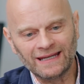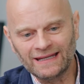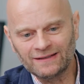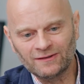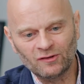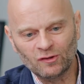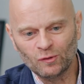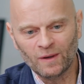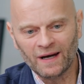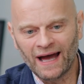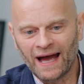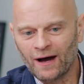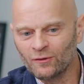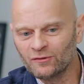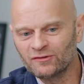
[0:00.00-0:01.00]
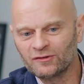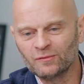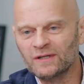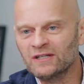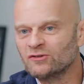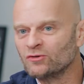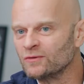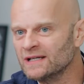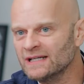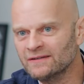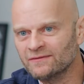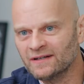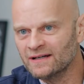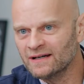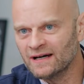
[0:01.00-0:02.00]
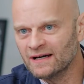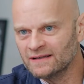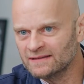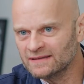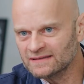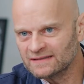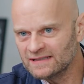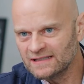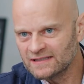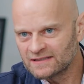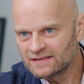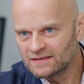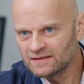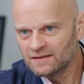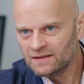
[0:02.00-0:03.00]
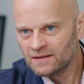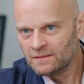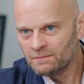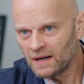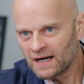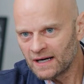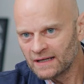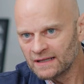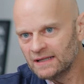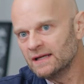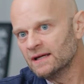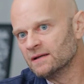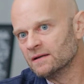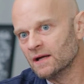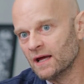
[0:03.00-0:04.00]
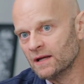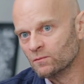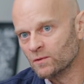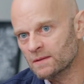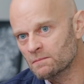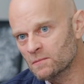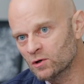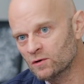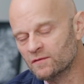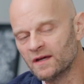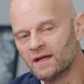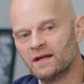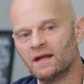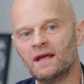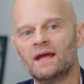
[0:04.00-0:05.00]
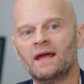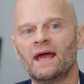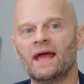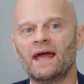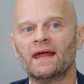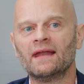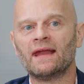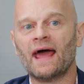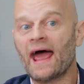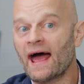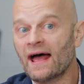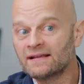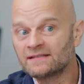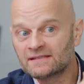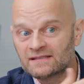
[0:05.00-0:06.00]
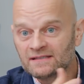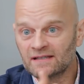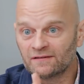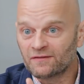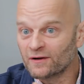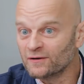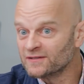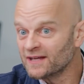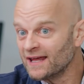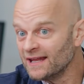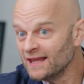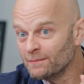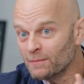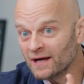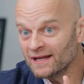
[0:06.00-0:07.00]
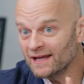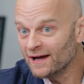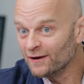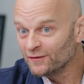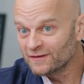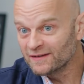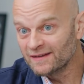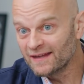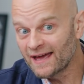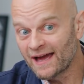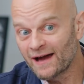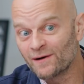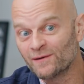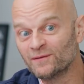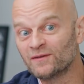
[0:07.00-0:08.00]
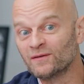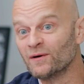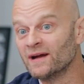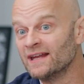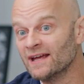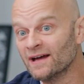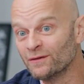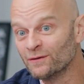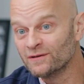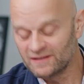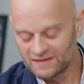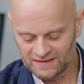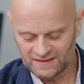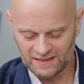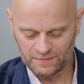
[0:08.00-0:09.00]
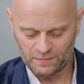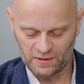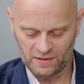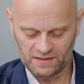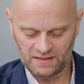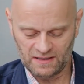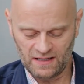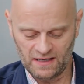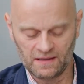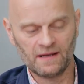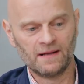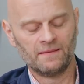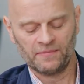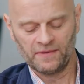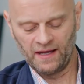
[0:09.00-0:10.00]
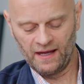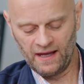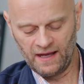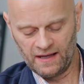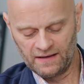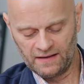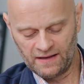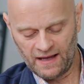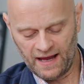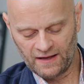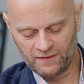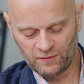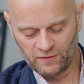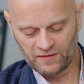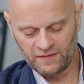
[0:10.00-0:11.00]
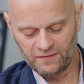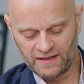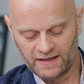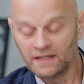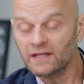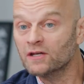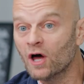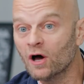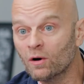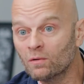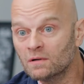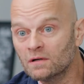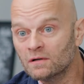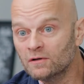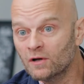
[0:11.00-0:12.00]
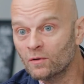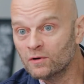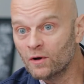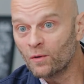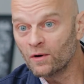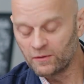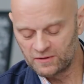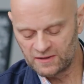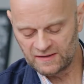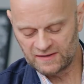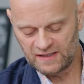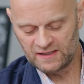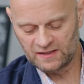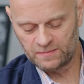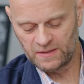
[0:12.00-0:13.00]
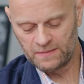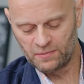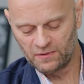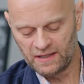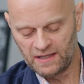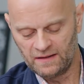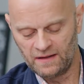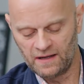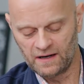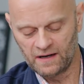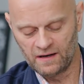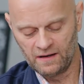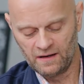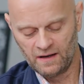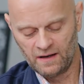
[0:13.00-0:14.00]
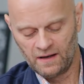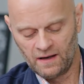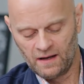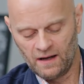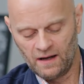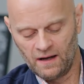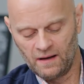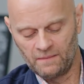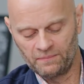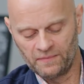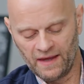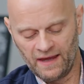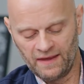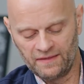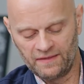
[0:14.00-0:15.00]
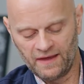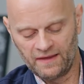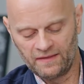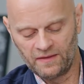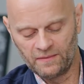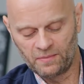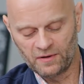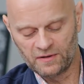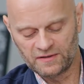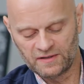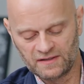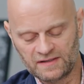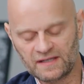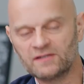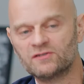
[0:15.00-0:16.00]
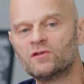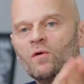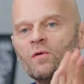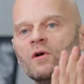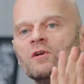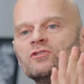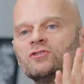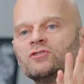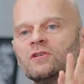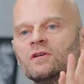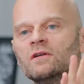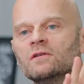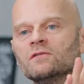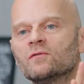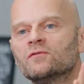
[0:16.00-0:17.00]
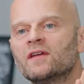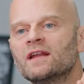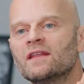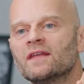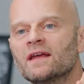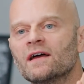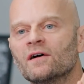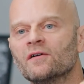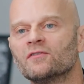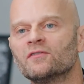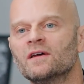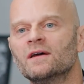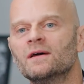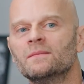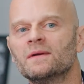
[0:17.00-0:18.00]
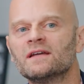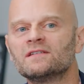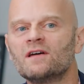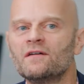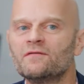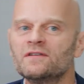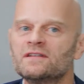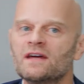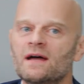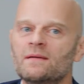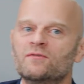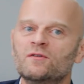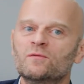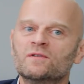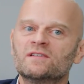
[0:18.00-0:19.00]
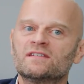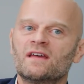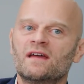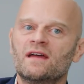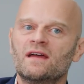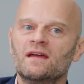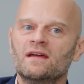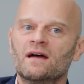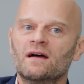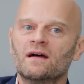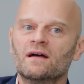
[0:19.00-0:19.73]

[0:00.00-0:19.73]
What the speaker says: into a house to retrieve a deceased body and remove it, and asks if there's anybody else in the house or any other deceased person. And the answer is evidently no other deceased people in there. And then the person says, don't say anything else. Because oftentimes you would say